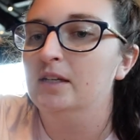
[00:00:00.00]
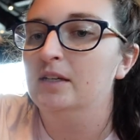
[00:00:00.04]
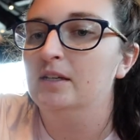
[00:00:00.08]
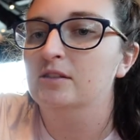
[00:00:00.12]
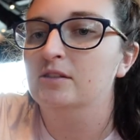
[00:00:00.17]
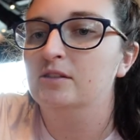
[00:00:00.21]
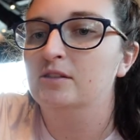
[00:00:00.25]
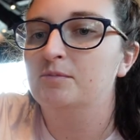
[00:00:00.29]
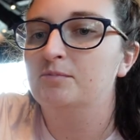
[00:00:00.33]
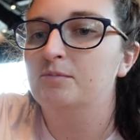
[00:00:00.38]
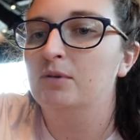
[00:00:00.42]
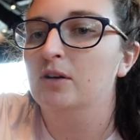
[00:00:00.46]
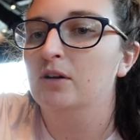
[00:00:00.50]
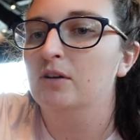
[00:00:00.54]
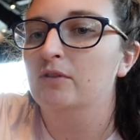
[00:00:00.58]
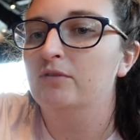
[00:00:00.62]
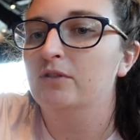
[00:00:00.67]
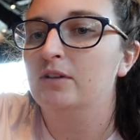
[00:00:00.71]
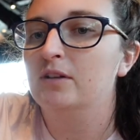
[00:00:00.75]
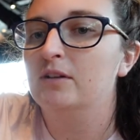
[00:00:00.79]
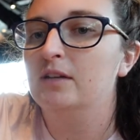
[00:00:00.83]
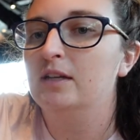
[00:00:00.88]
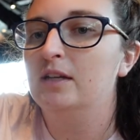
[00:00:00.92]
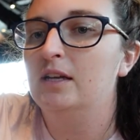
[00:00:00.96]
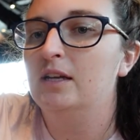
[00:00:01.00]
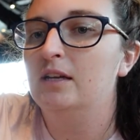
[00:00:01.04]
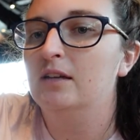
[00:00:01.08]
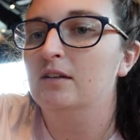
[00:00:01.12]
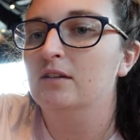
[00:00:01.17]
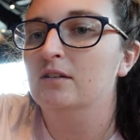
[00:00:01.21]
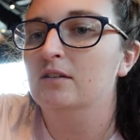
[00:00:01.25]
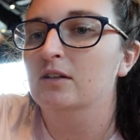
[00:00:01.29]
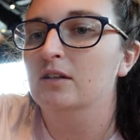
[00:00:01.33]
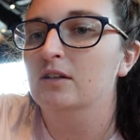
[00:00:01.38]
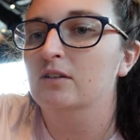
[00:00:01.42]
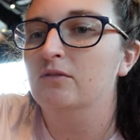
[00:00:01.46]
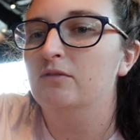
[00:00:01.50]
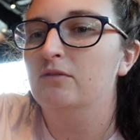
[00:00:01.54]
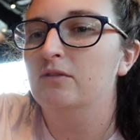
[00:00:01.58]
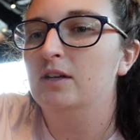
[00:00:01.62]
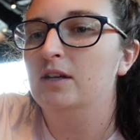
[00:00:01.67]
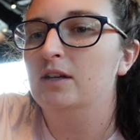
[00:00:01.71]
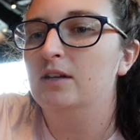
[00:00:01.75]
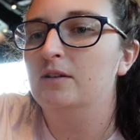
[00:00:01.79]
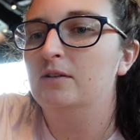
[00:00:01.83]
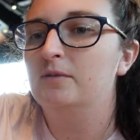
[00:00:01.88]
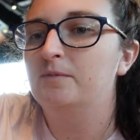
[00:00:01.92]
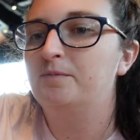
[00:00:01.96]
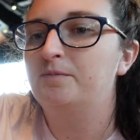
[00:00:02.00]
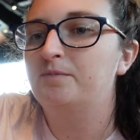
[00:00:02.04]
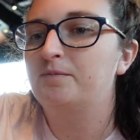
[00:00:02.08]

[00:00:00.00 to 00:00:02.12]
it's perfectly good for you.